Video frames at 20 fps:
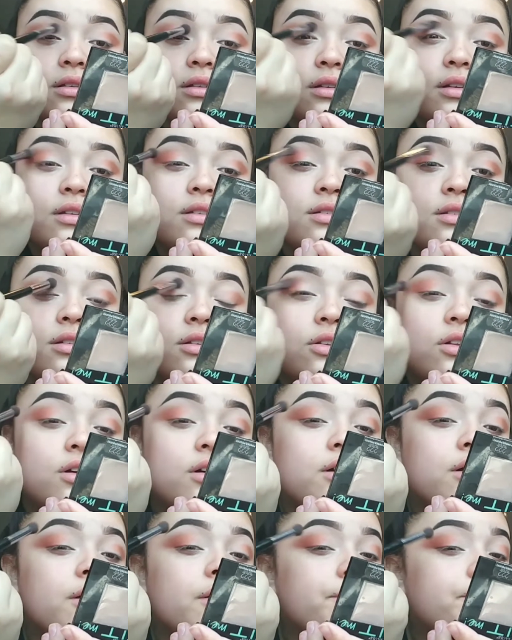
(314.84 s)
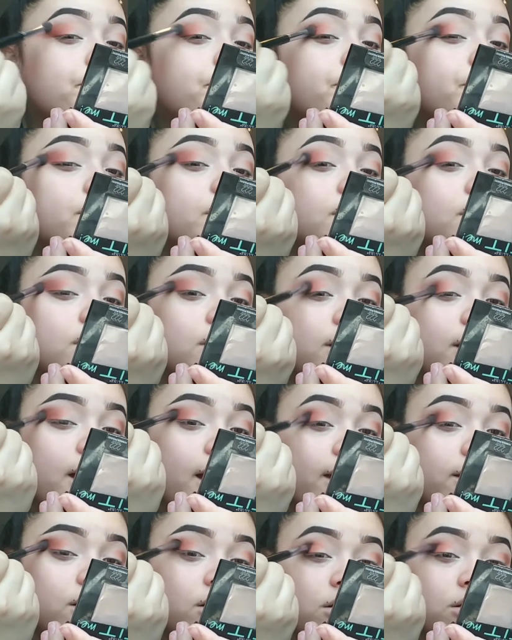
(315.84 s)
This look
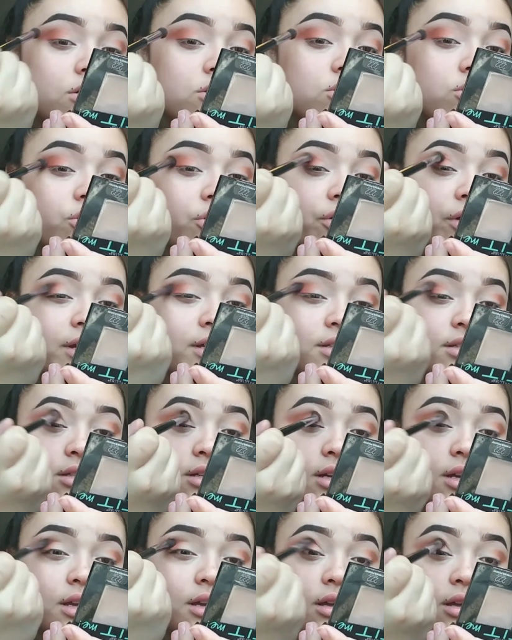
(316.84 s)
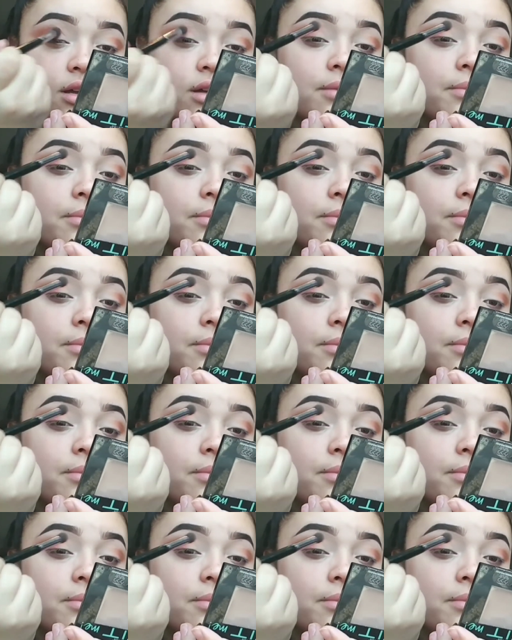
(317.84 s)
kind of looks crazy